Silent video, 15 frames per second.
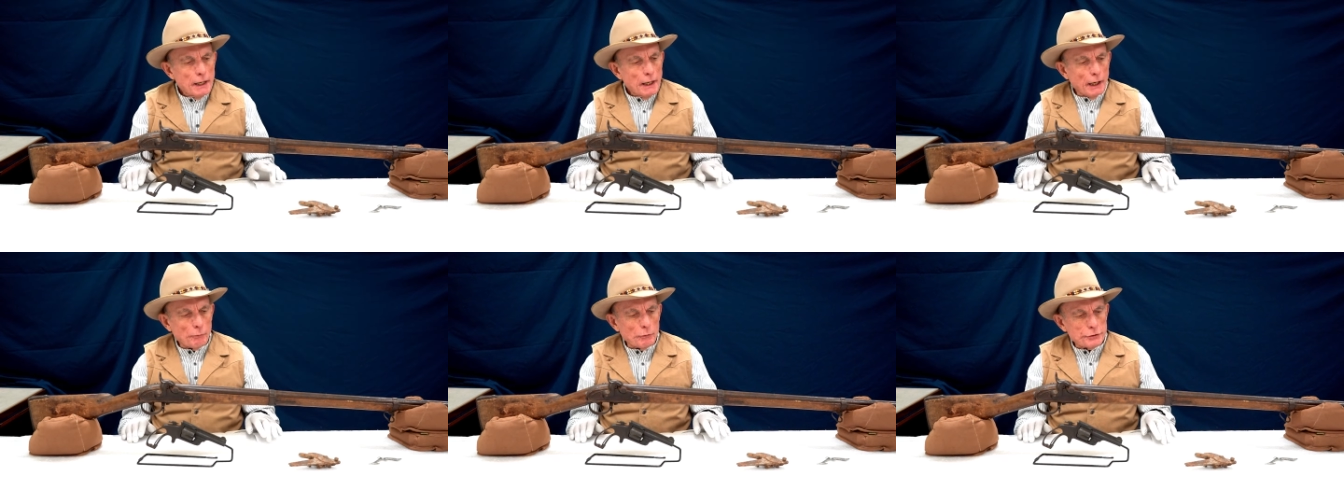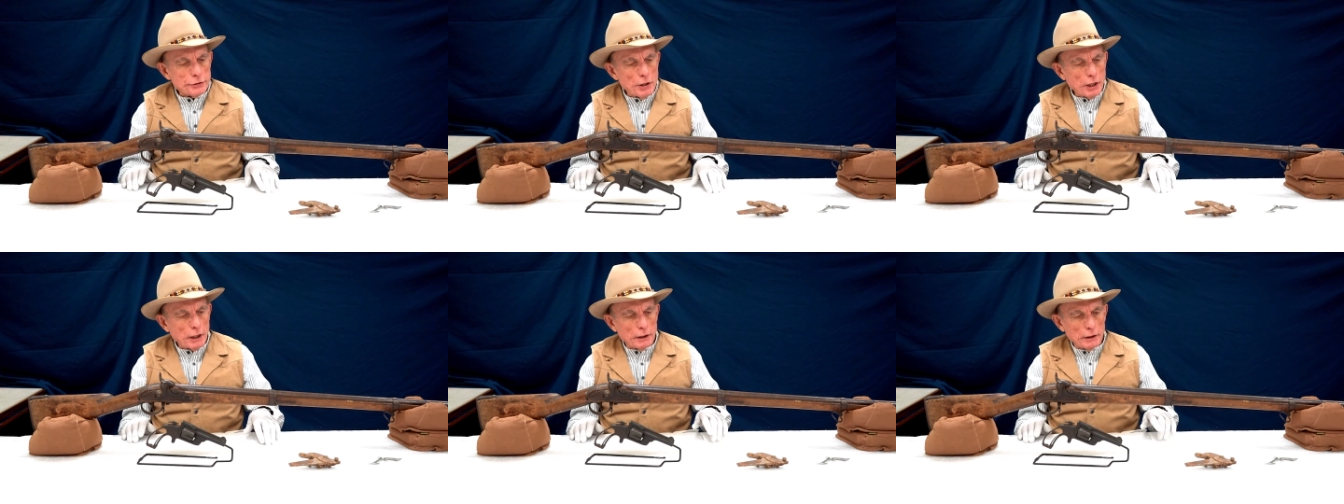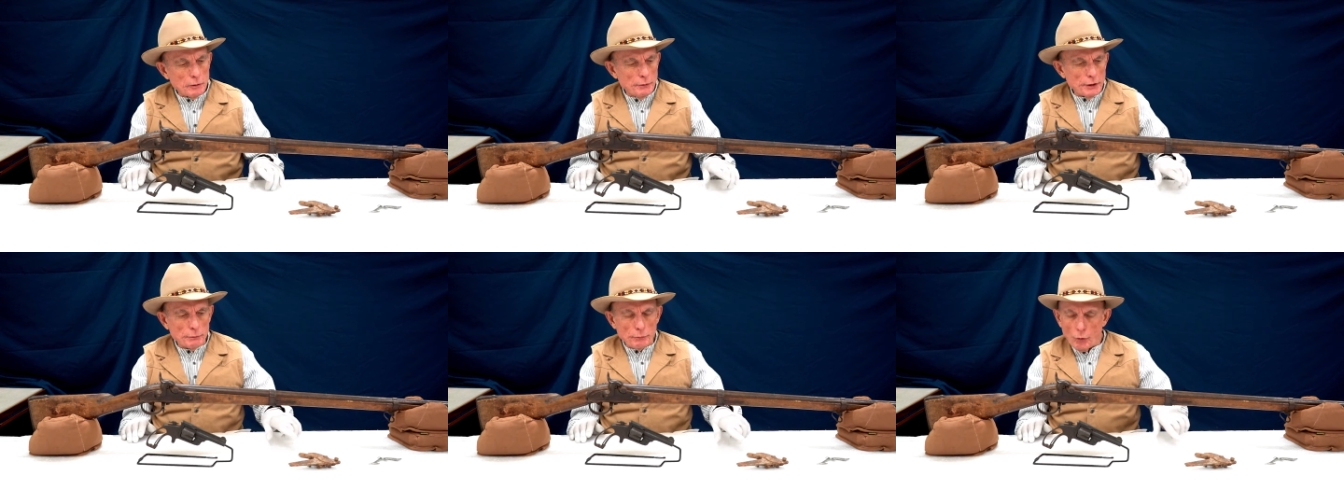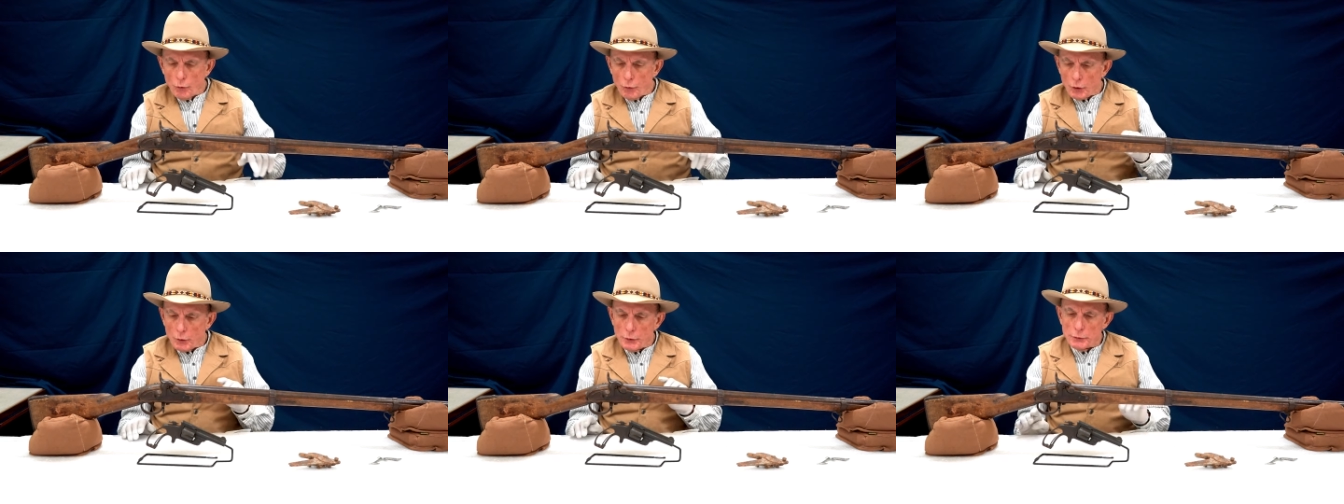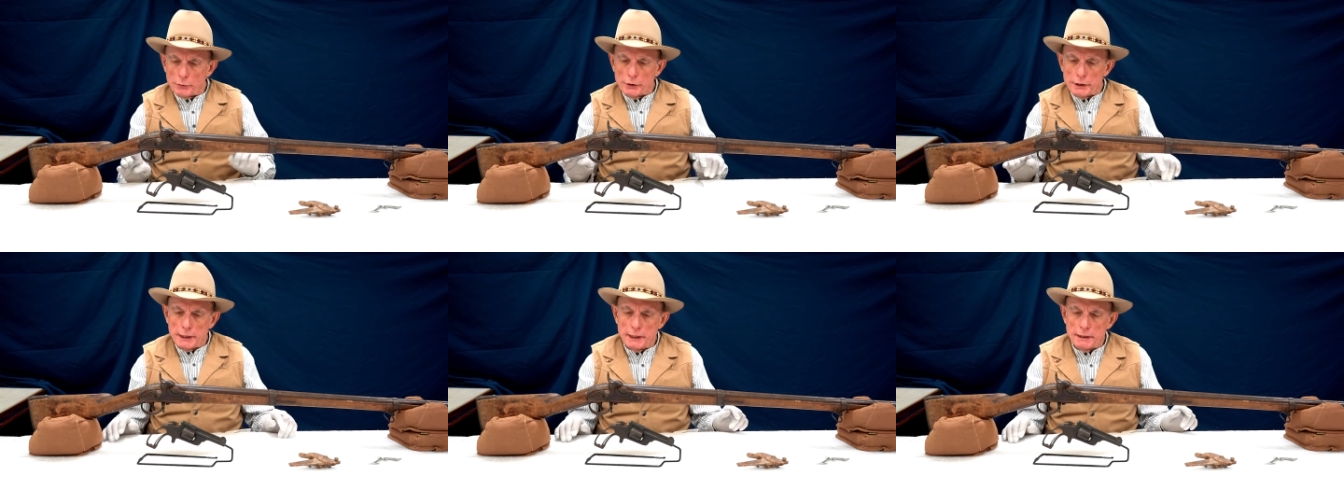And we'll talk a little bit more when
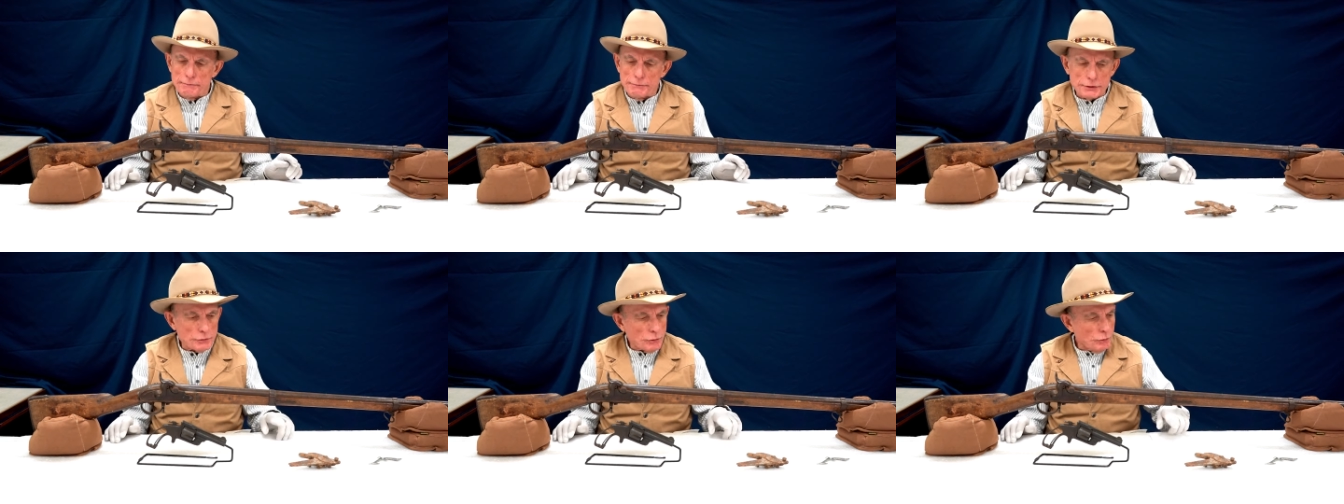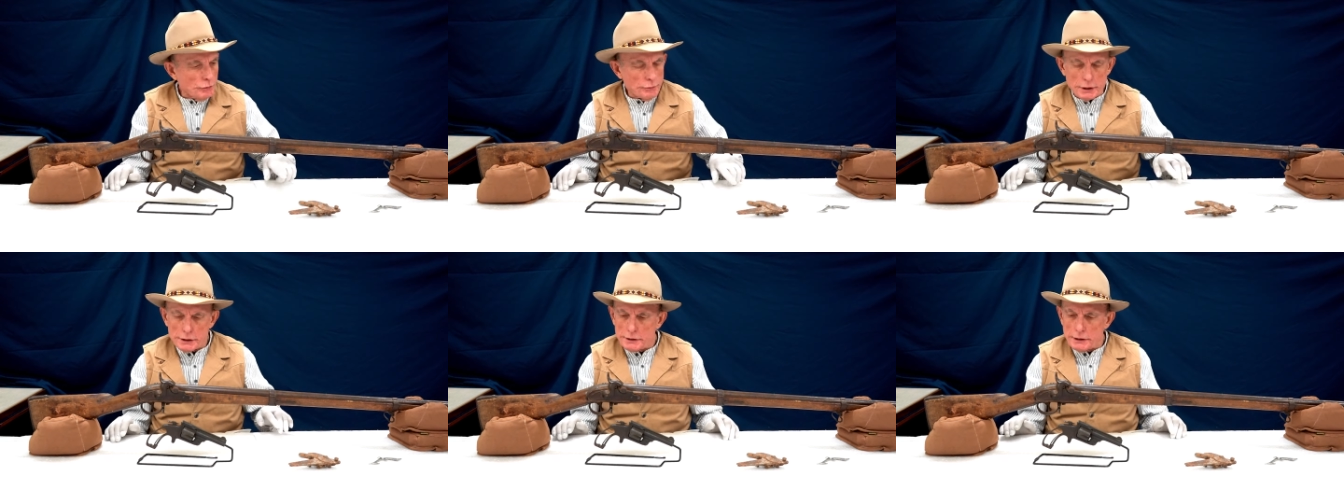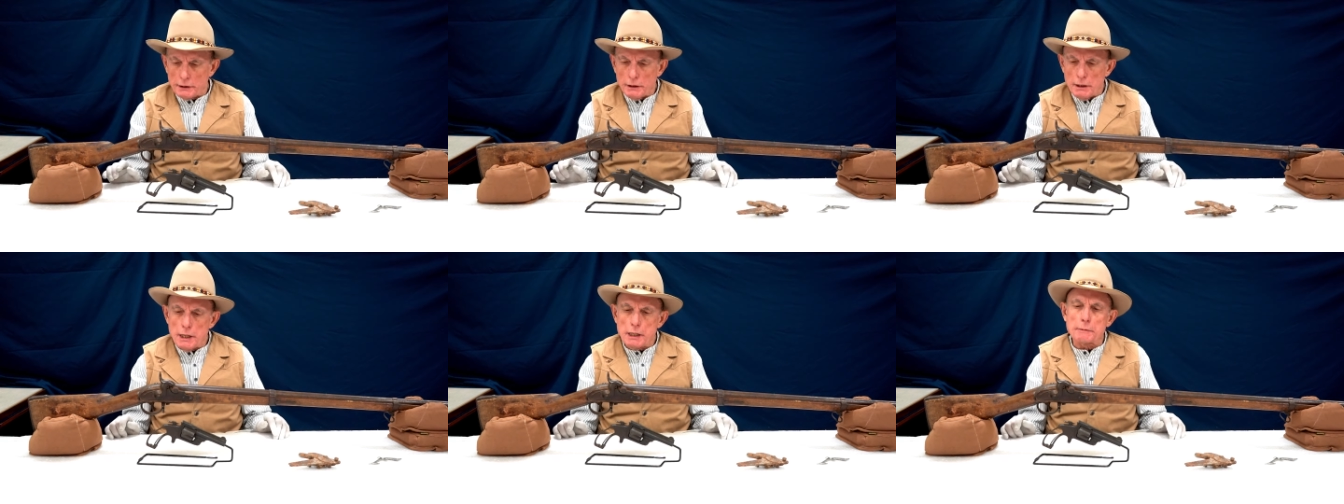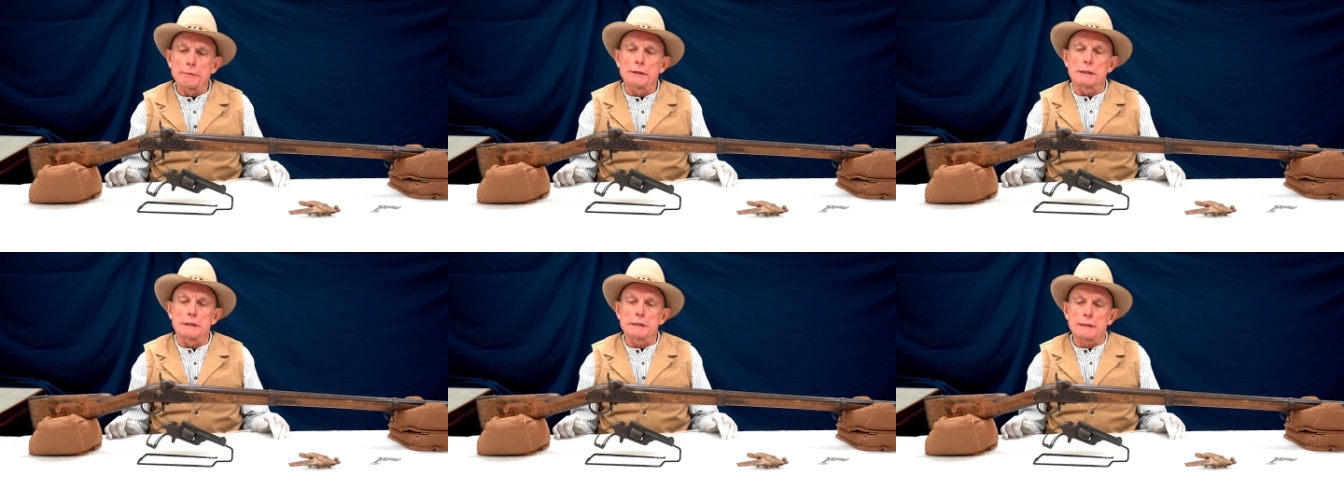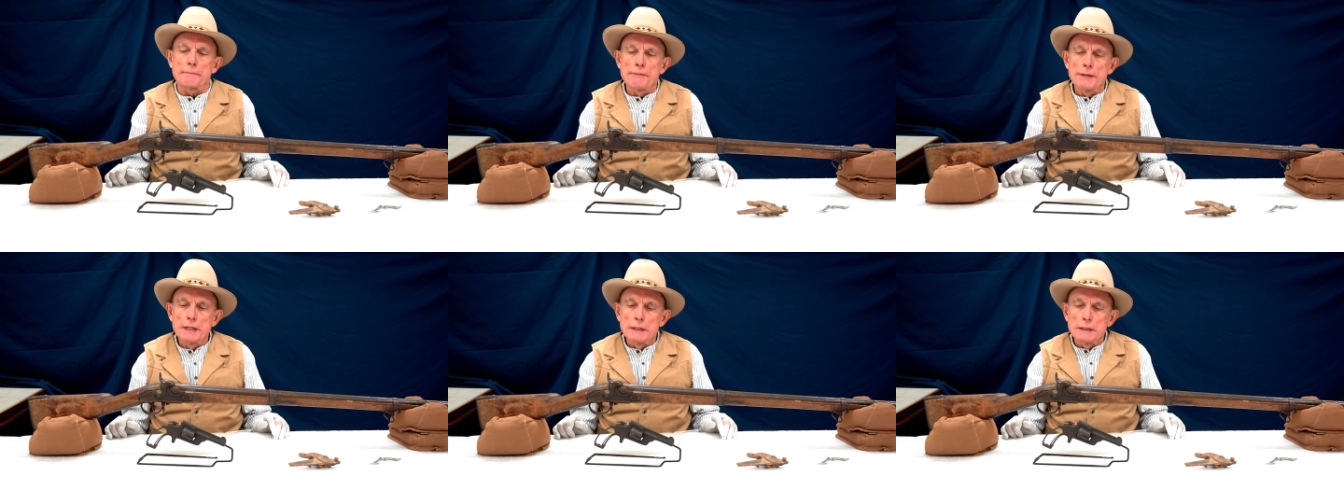we have this old rusty lock plate
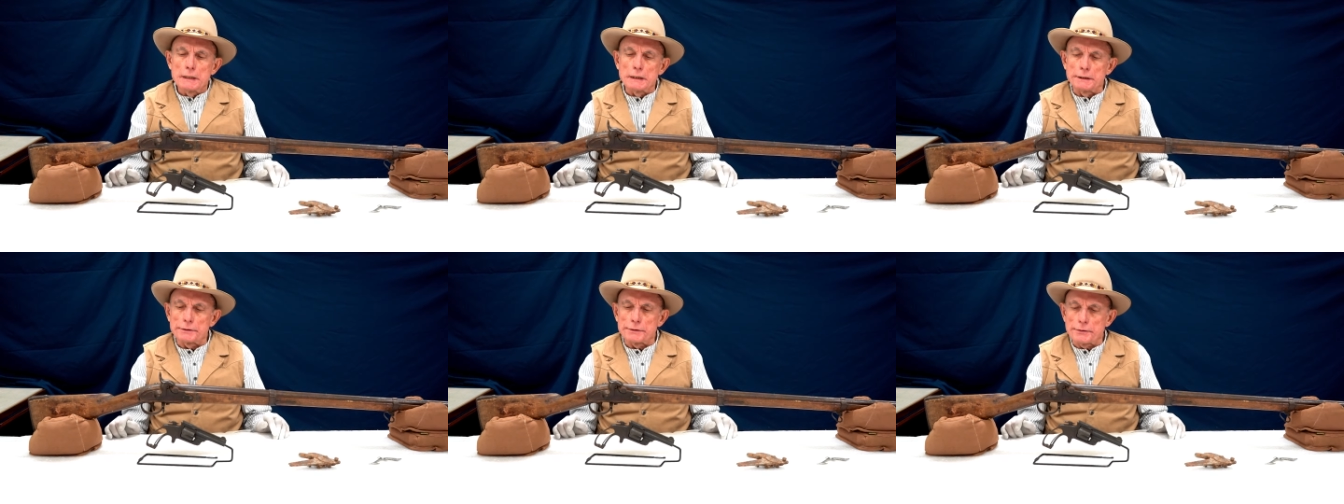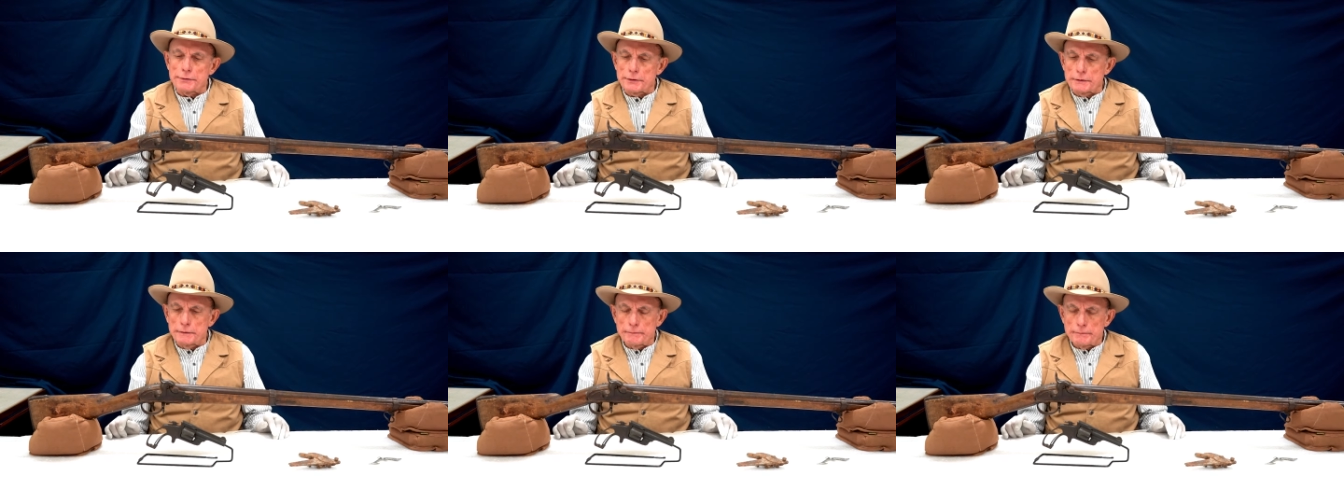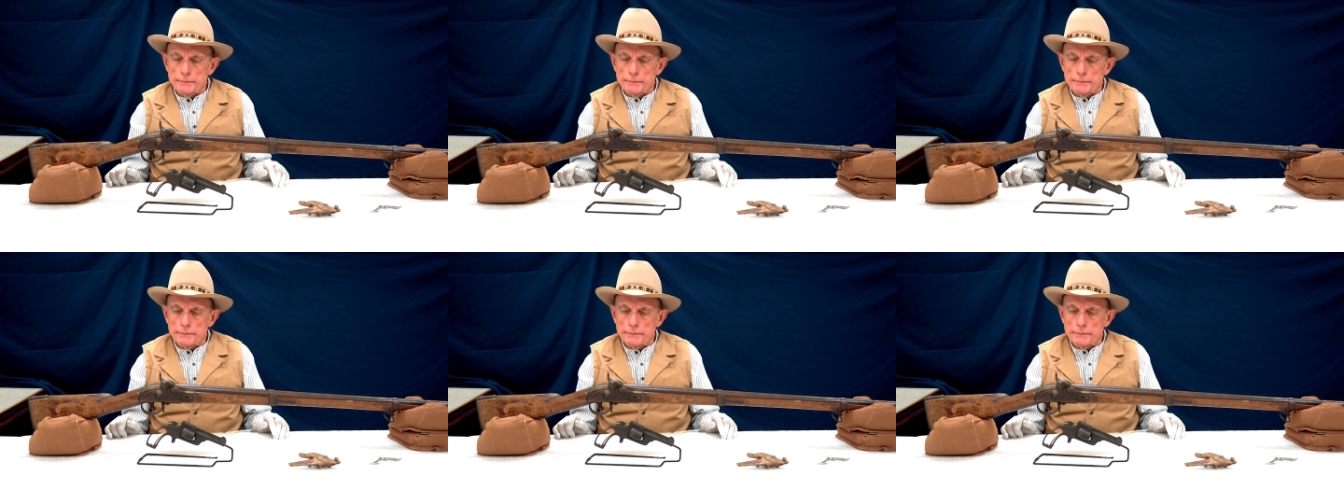under the,